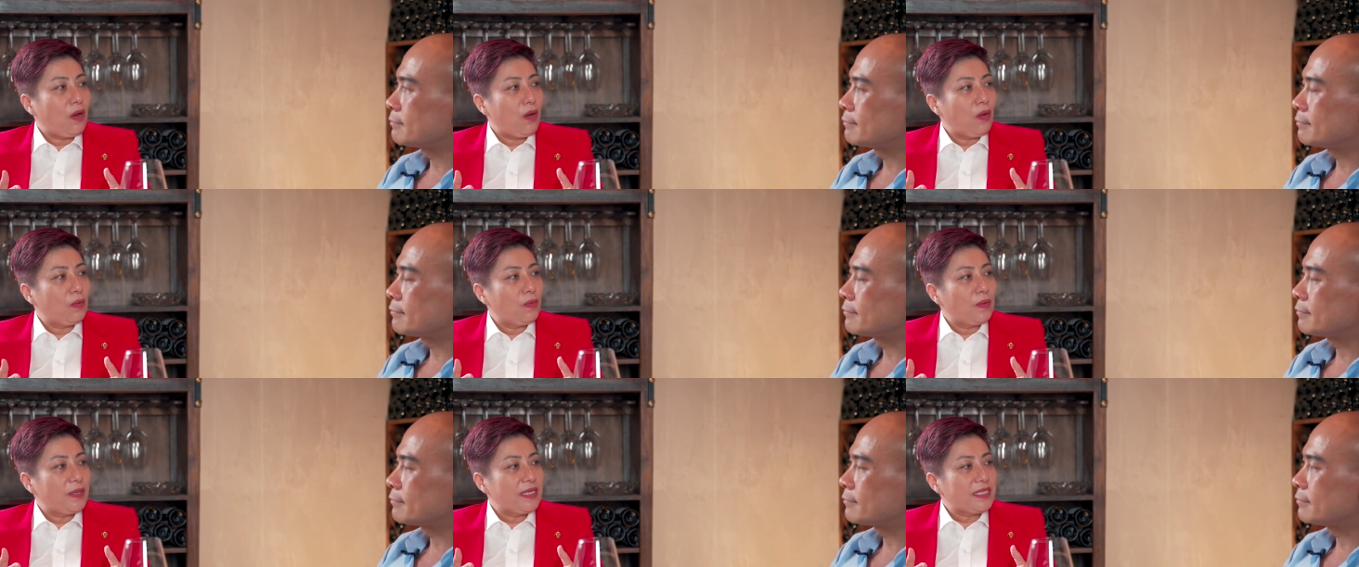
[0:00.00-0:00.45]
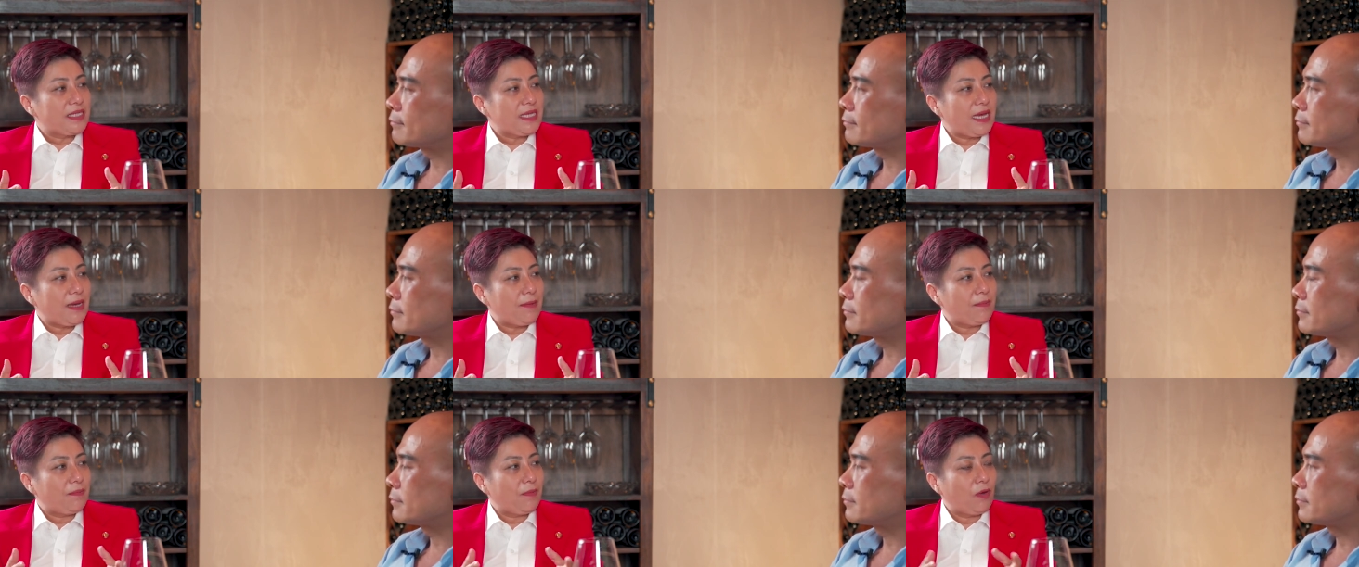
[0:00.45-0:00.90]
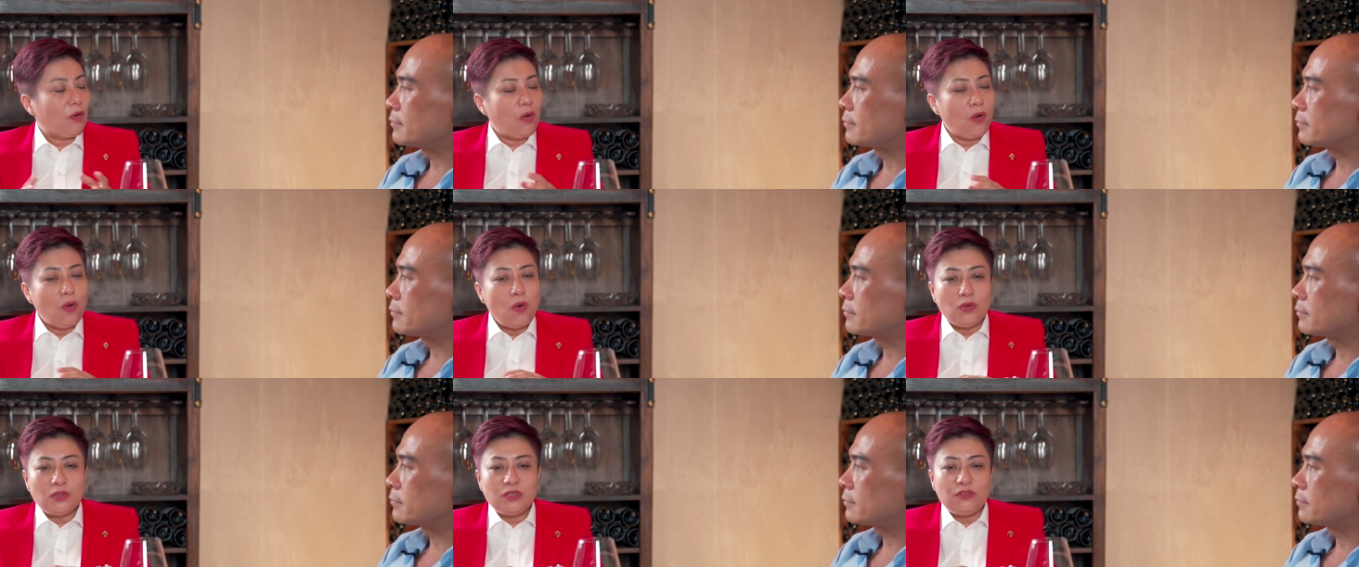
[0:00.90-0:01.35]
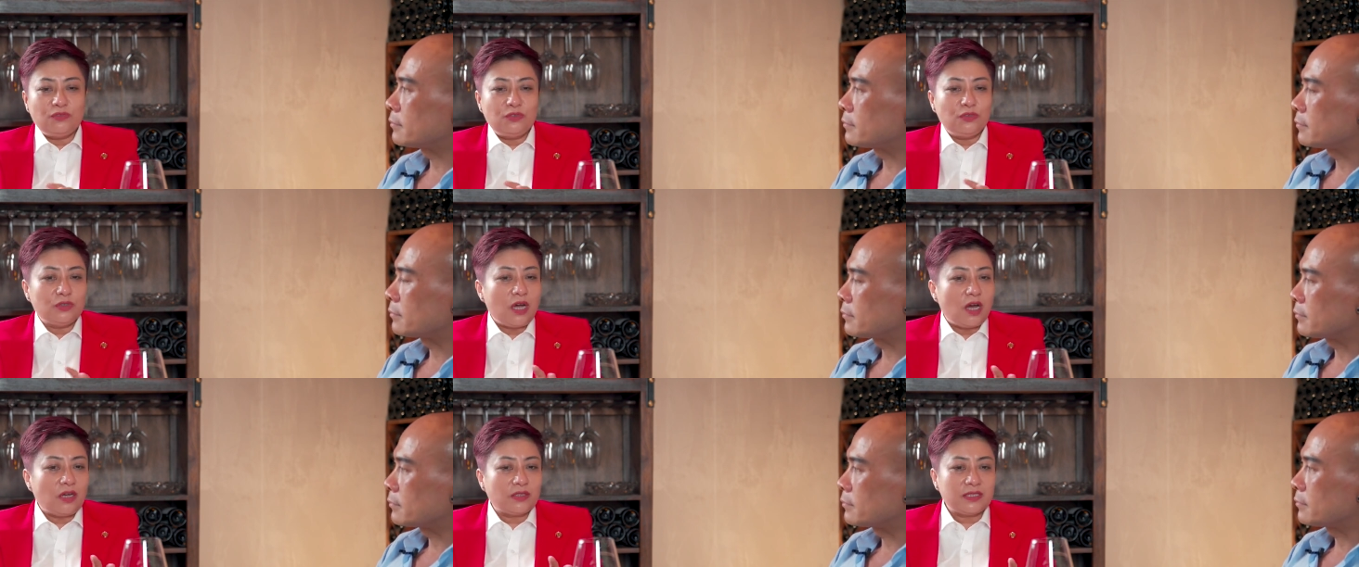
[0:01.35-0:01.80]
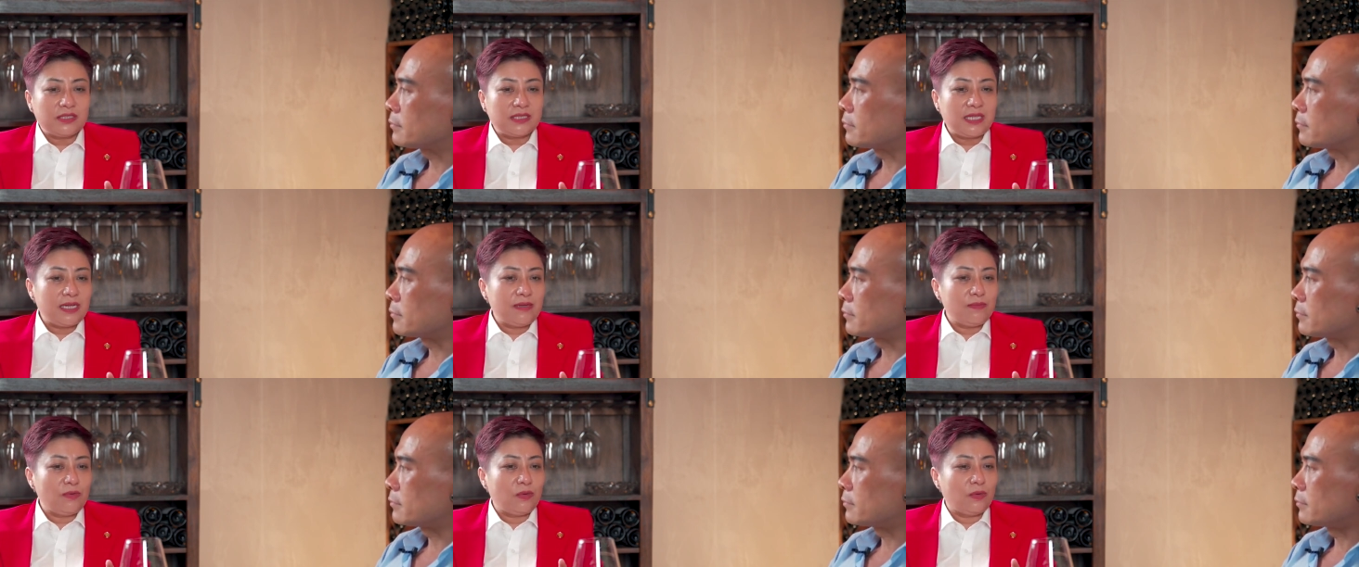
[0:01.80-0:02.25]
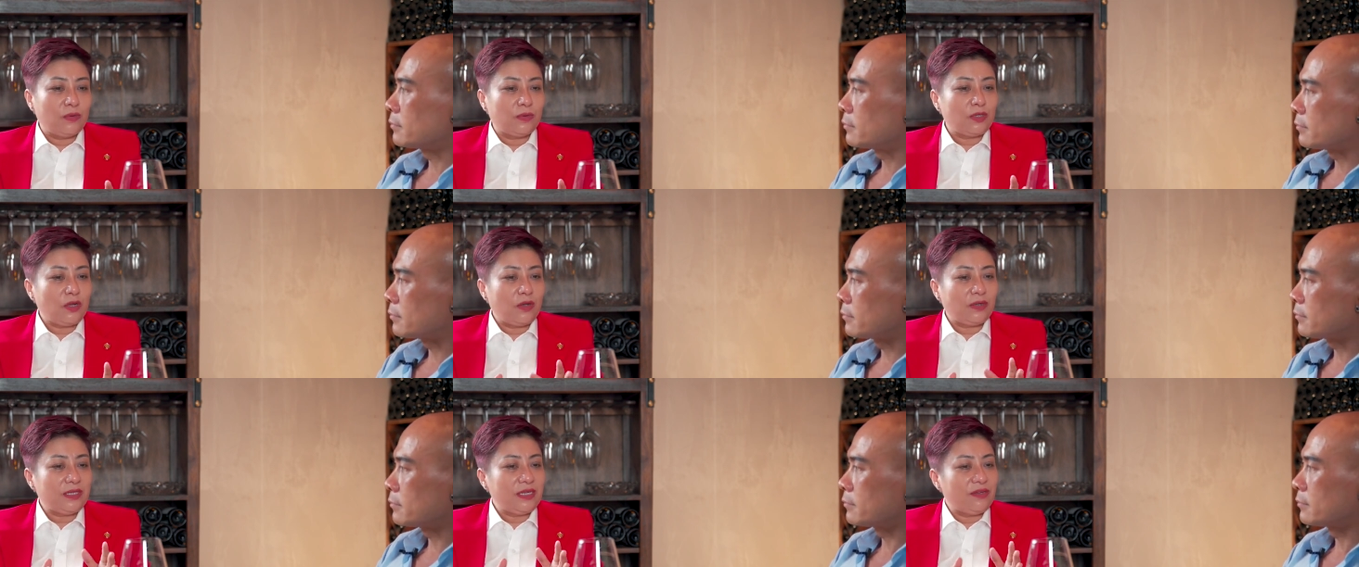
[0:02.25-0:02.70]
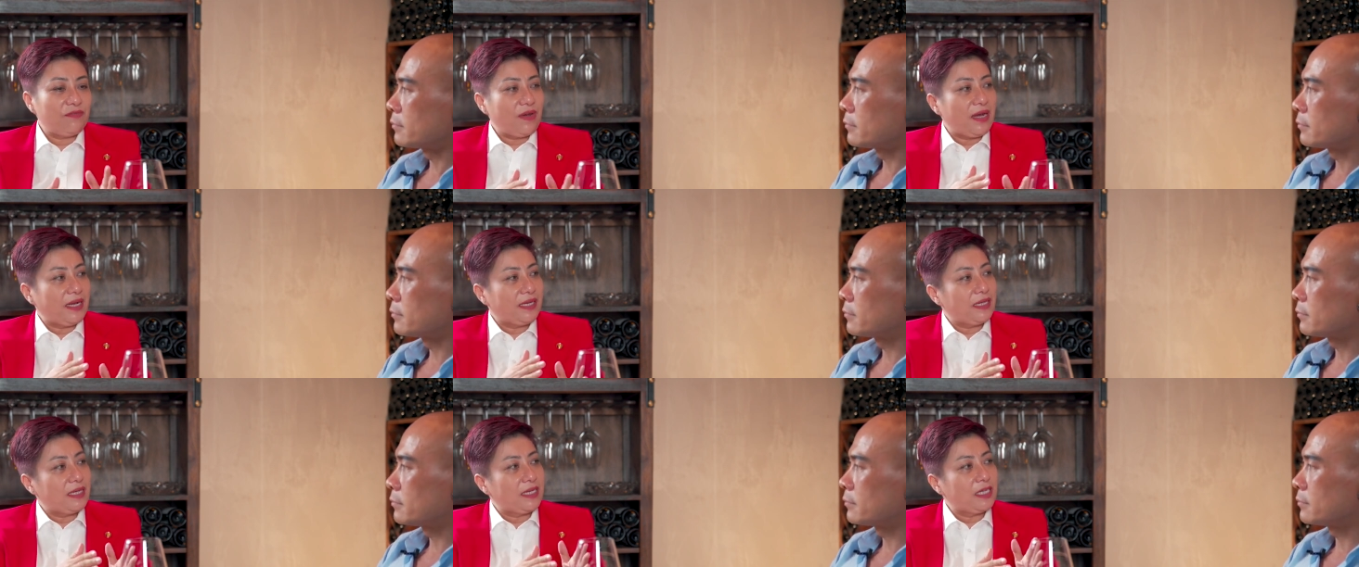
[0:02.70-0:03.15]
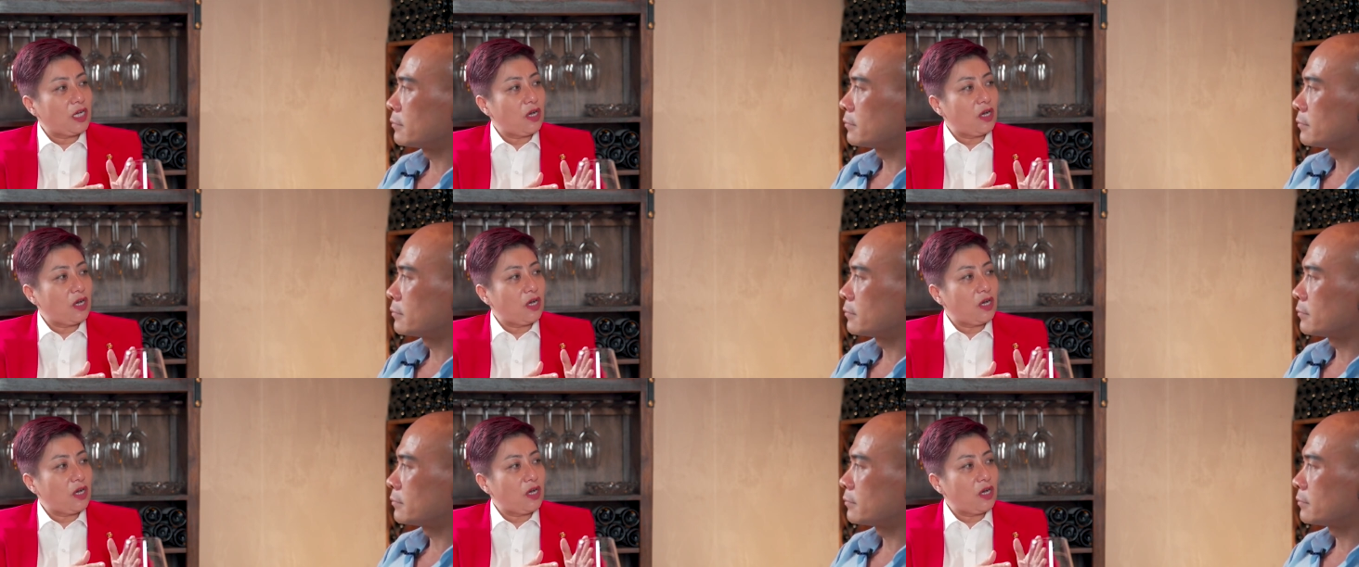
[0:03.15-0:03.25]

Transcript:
Speaker 1: always have all the food on the table, not dividing